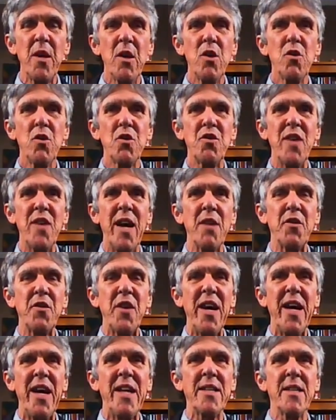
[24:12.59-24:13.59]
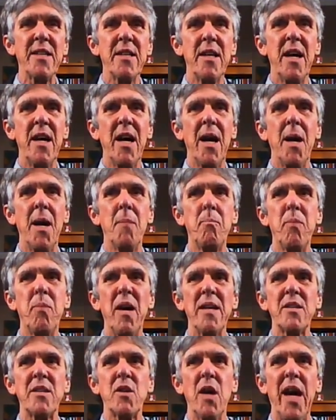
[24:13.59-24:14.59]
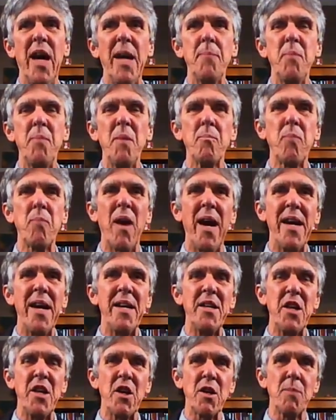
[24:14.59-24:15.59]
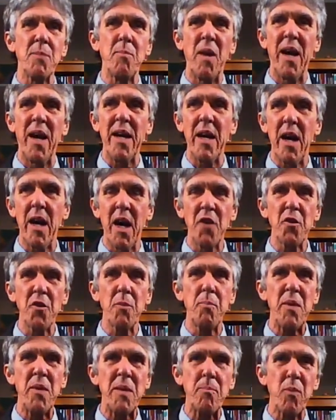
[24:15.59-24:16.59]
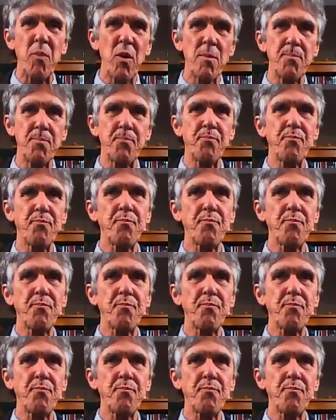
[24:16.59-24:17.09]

who is now dead, but had been pioneered by other people,